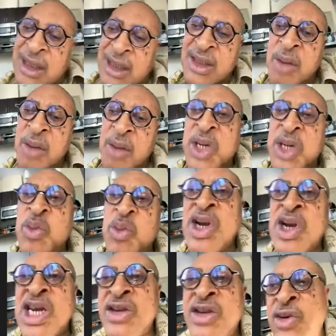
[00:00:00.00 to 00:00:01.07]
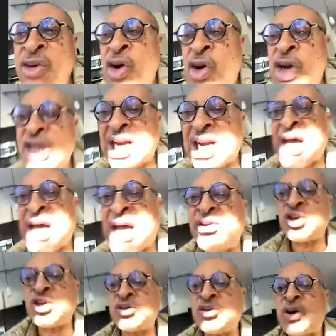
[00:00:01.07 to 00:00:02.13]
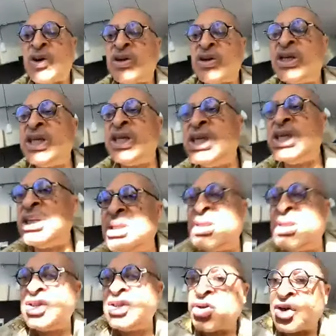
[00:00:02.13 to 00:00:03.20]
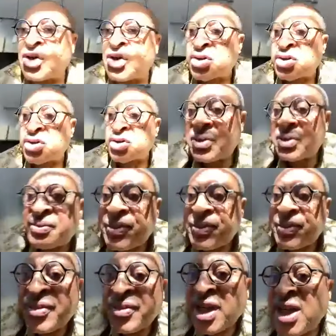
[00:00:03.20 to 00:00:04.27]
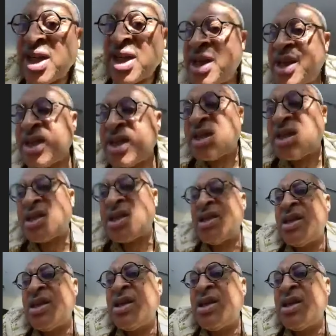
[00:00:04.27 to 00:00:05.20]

somebody would live all his life. He was born in Jos. His